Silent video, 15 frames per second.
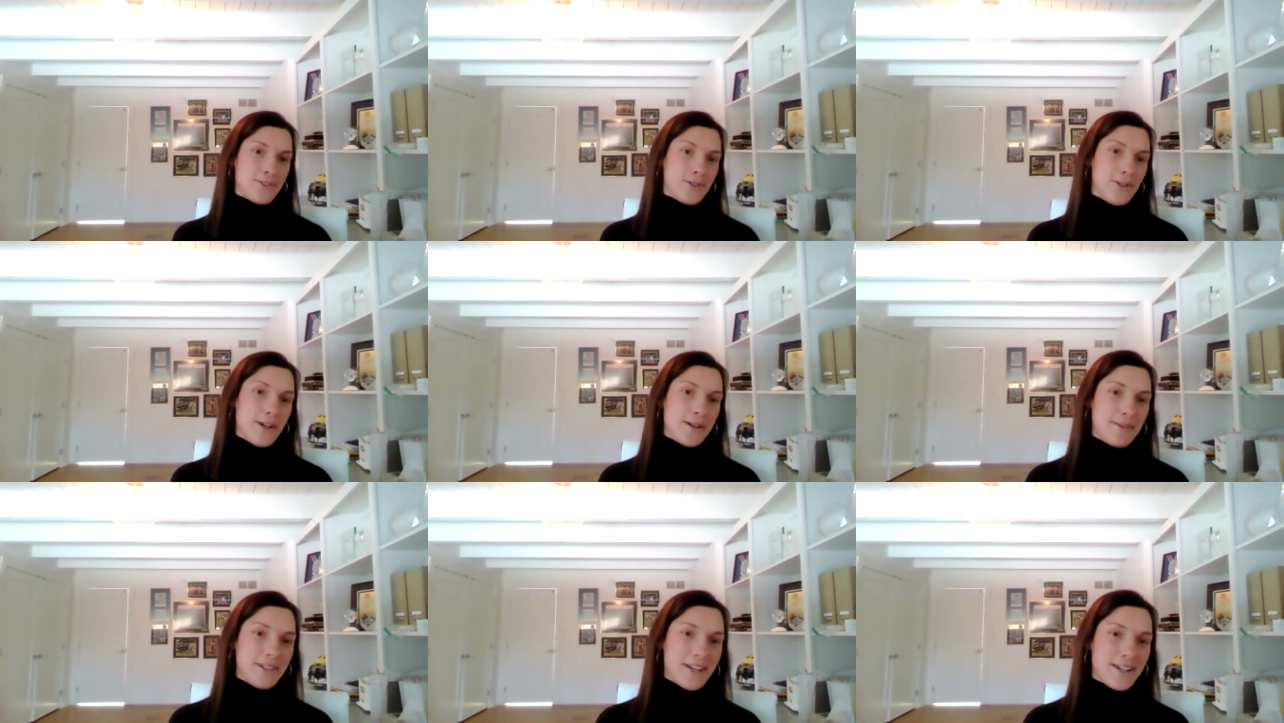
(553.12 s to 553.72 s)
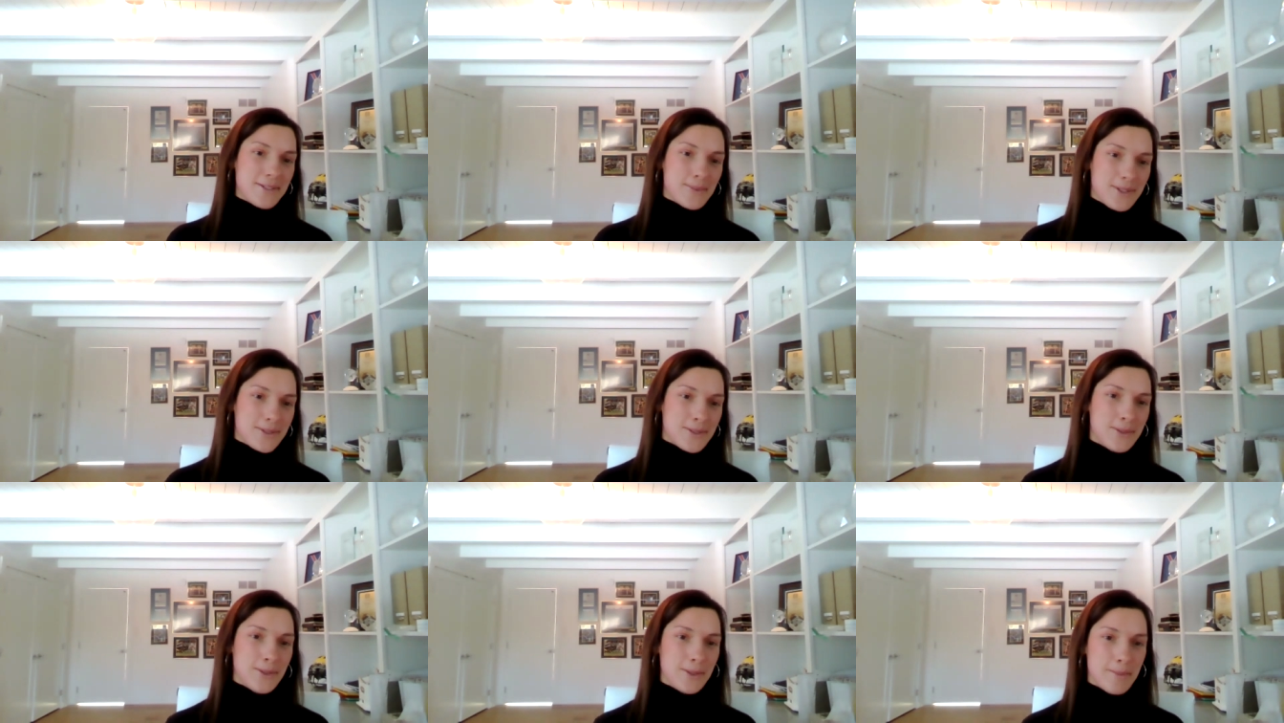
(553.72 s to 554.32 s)
to it i mean that's what's
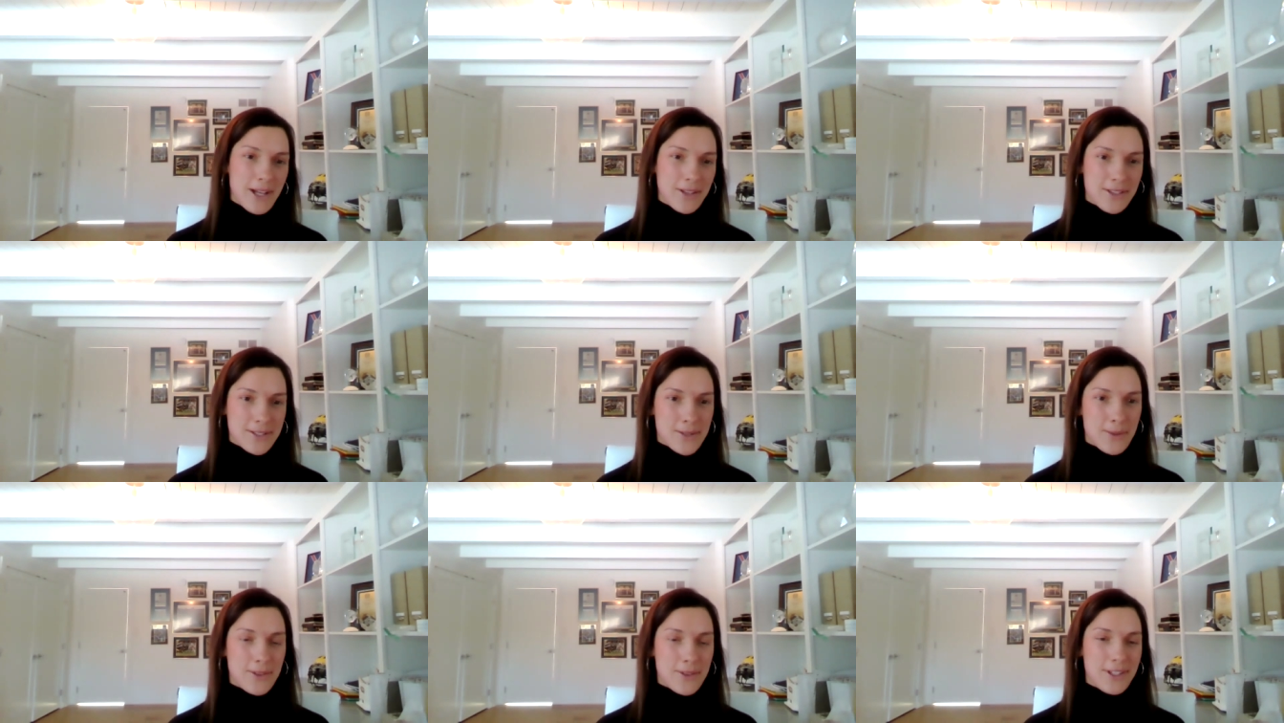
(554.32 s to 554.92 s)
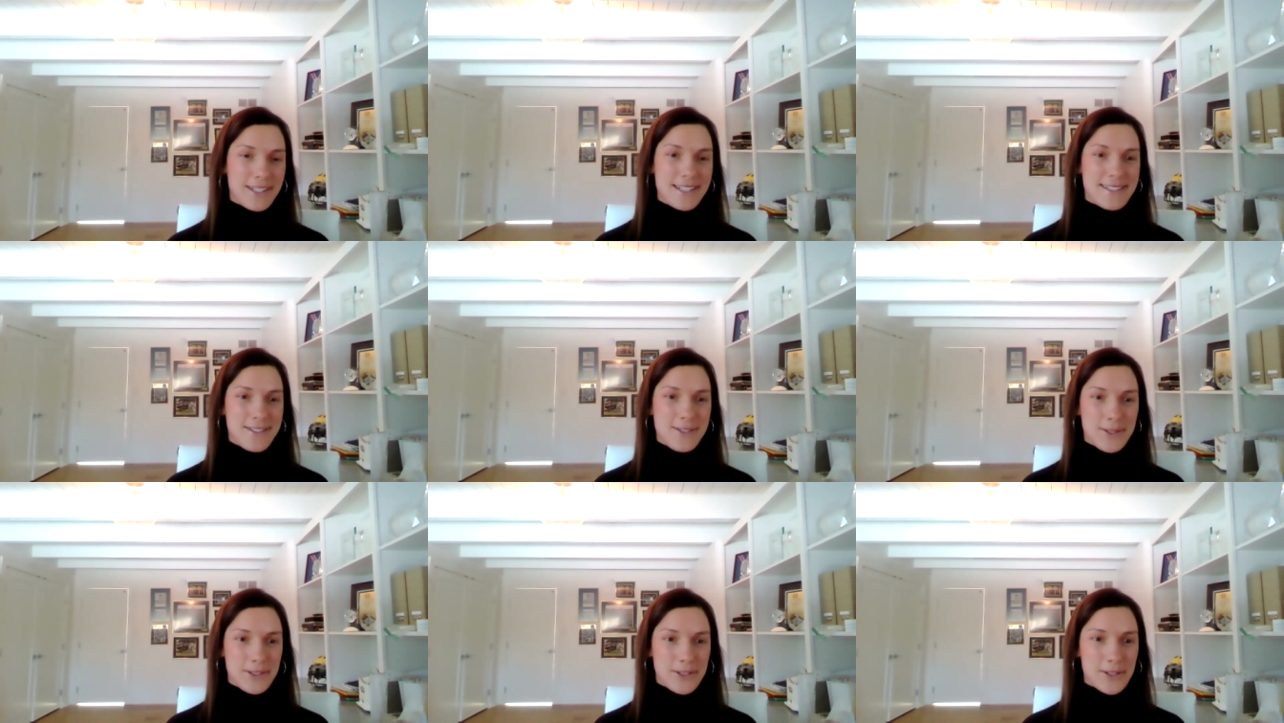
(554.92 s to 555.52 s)
cool about this whole thing is
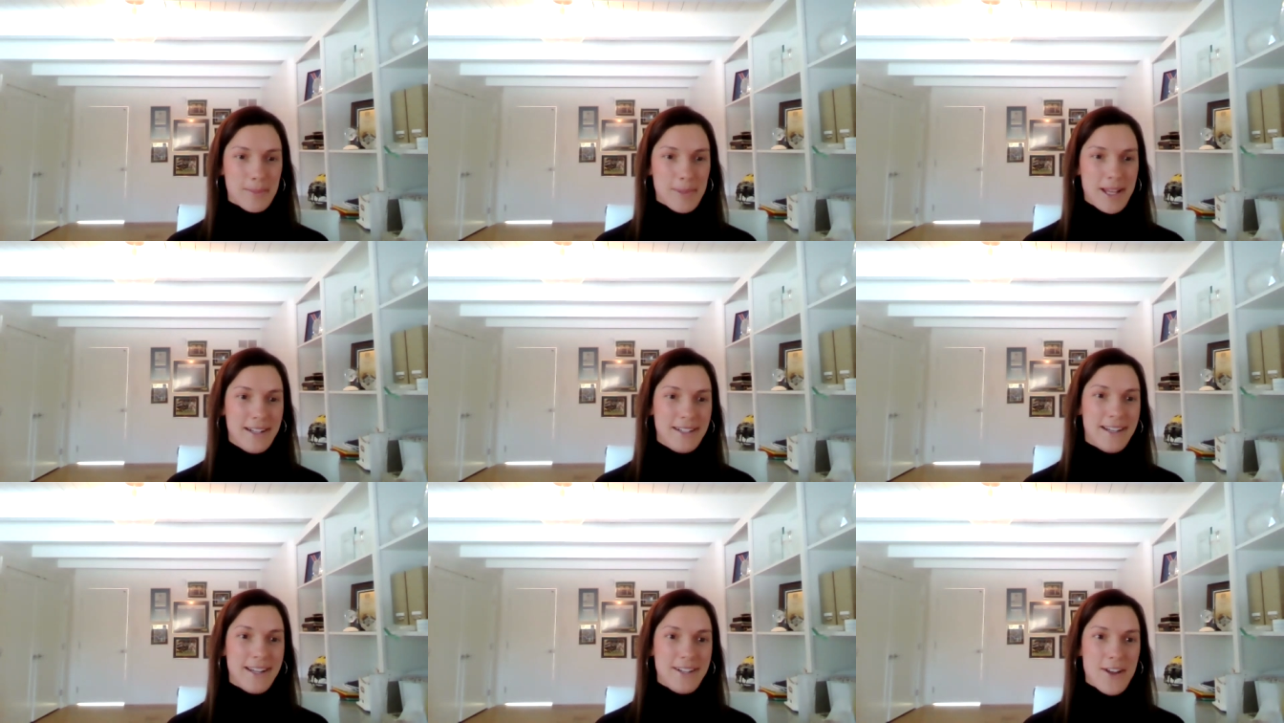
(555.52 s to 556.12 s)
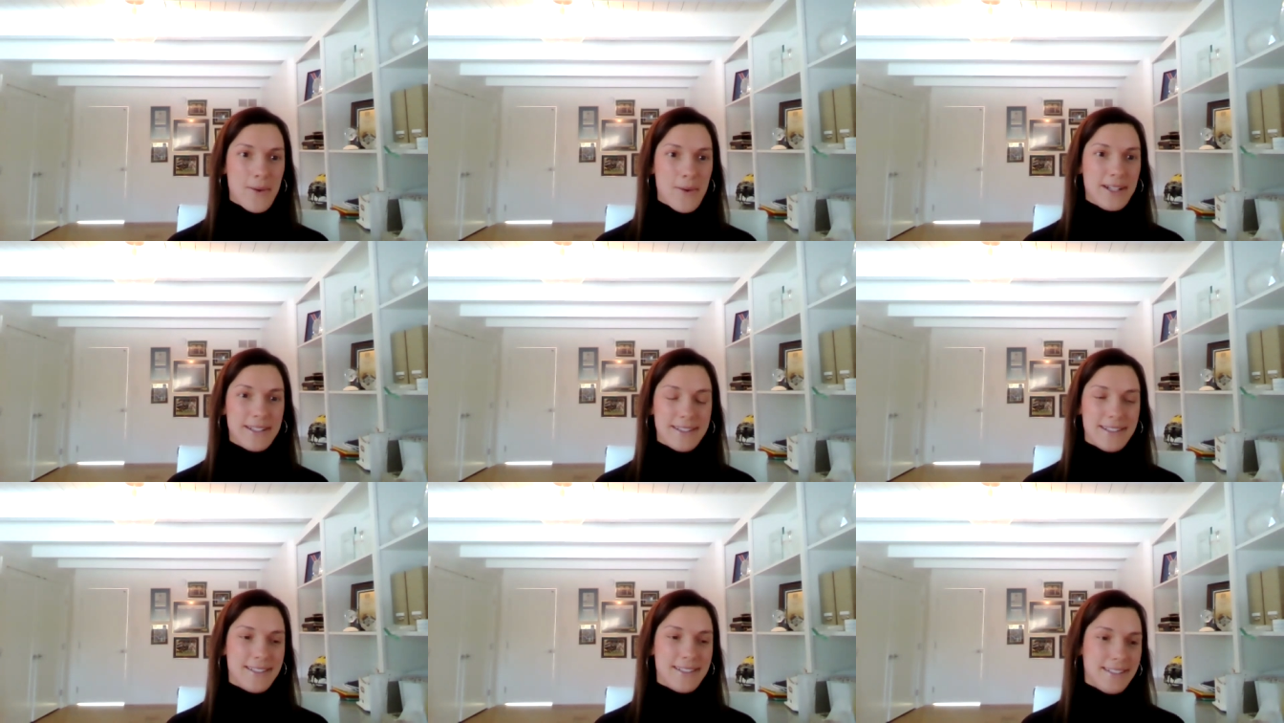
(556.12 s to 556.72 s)
you can go to bed at night
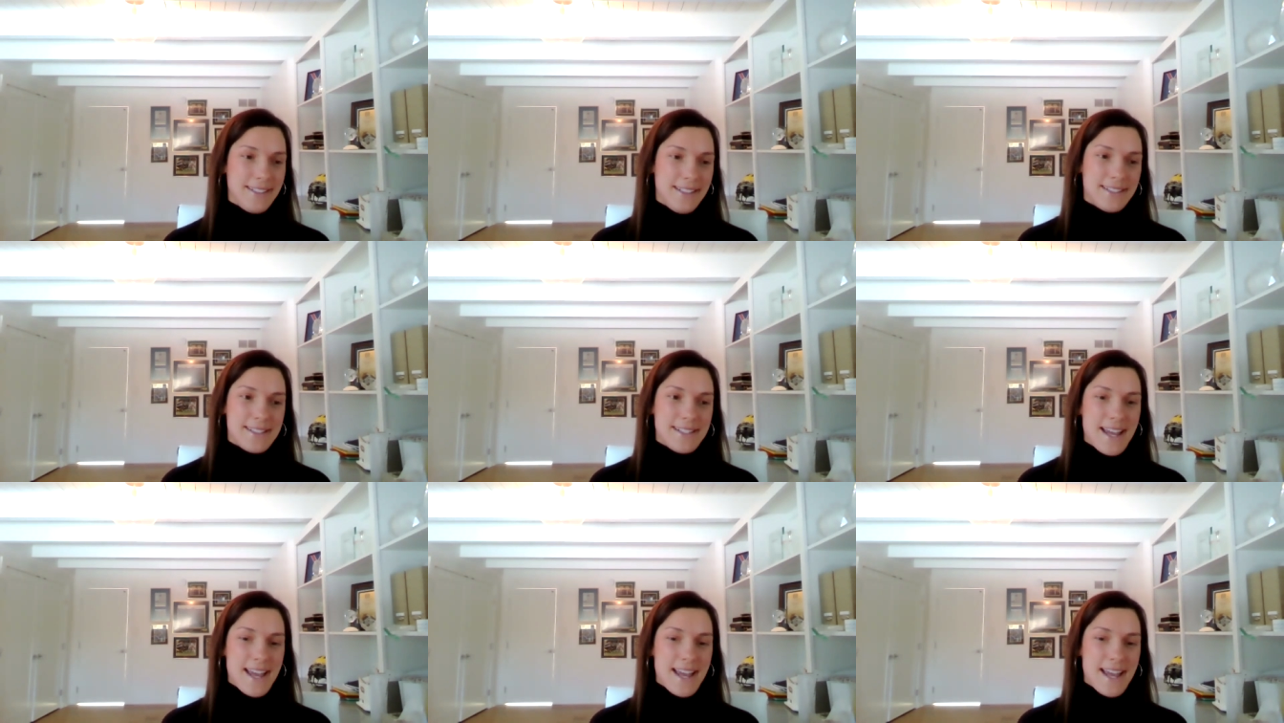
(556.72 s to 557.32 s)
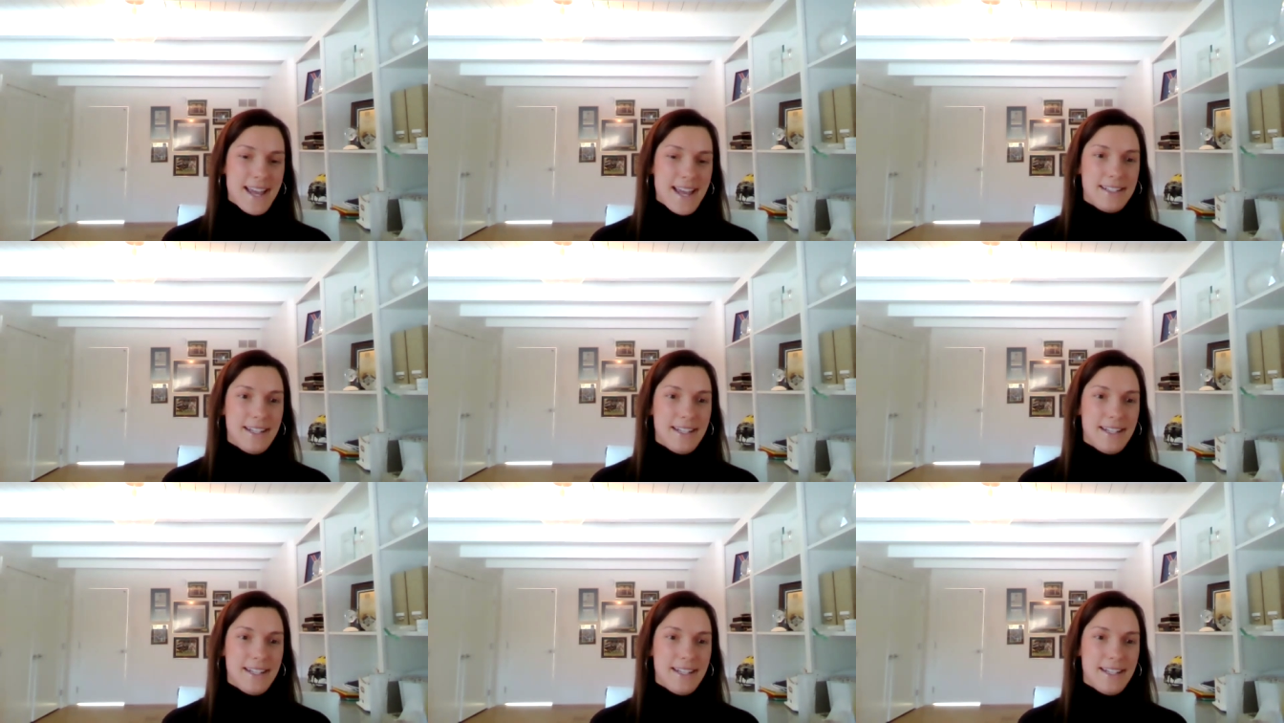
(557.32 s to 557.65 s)
knowing it's not